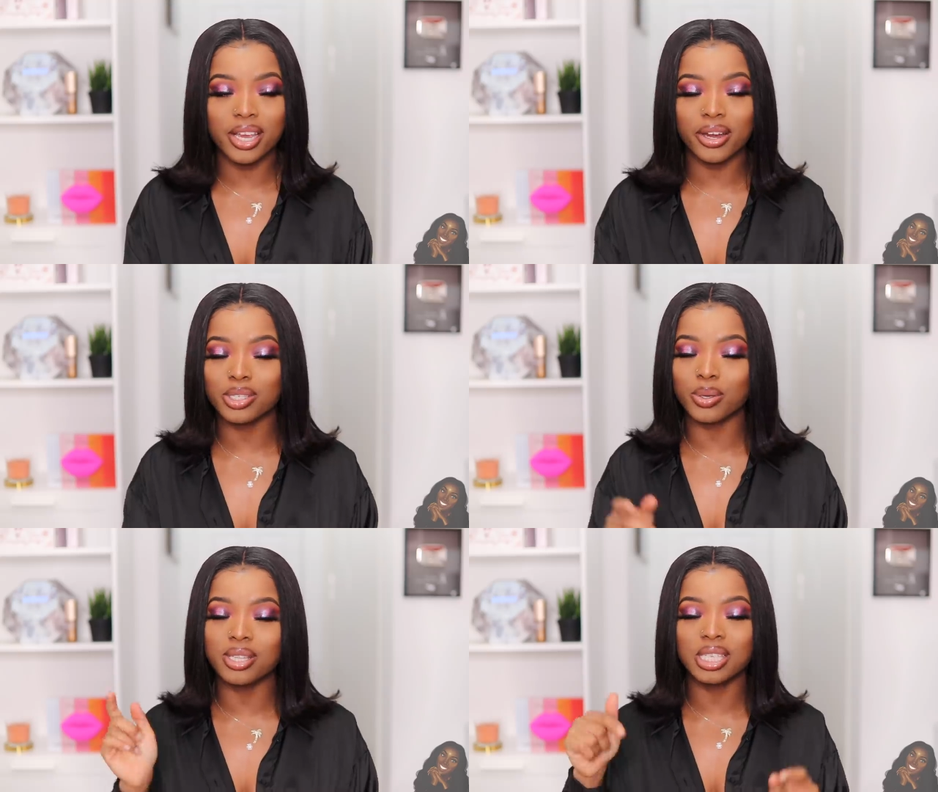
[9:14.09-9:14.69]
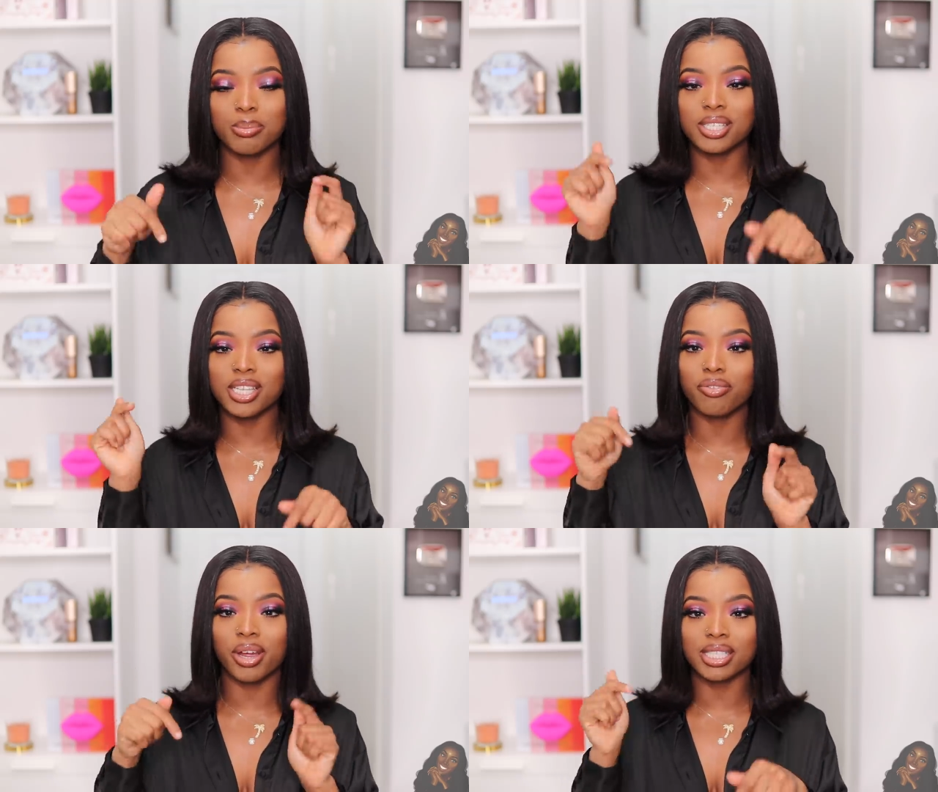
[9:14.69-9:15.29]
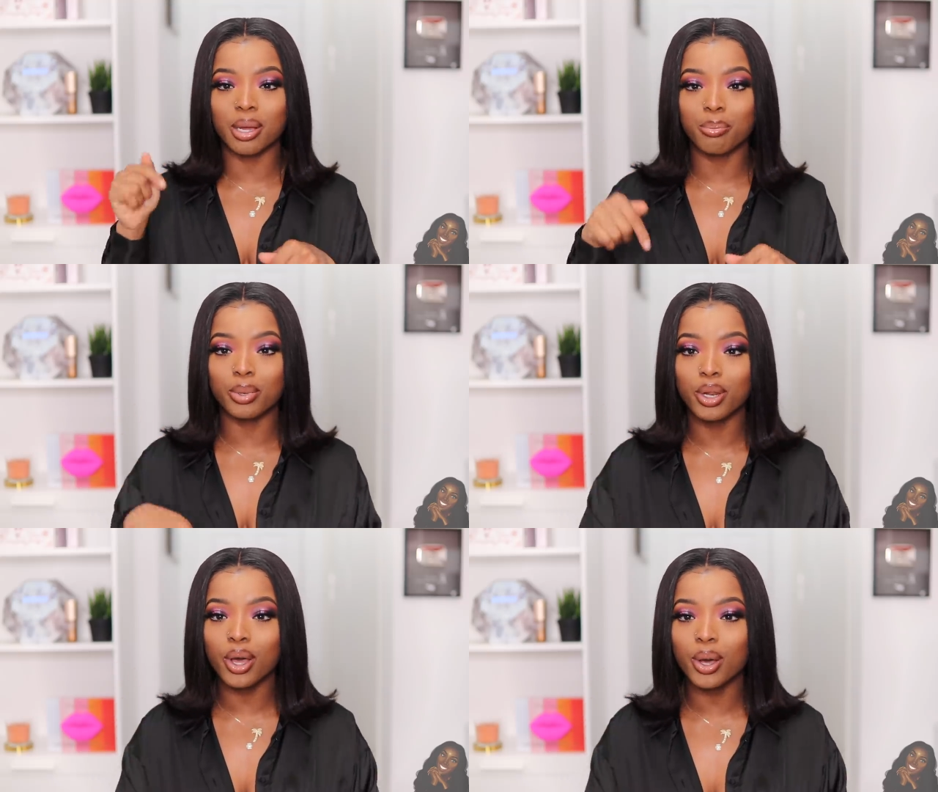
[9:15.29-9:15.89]
hair is going to be listed right down
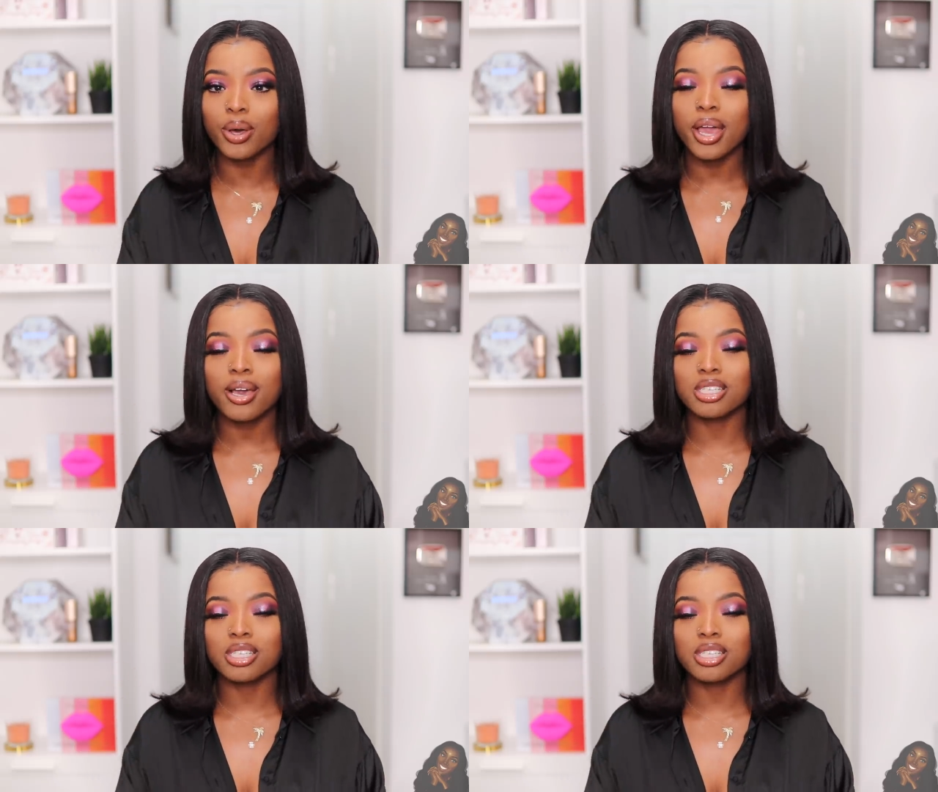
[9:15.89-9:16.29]
below,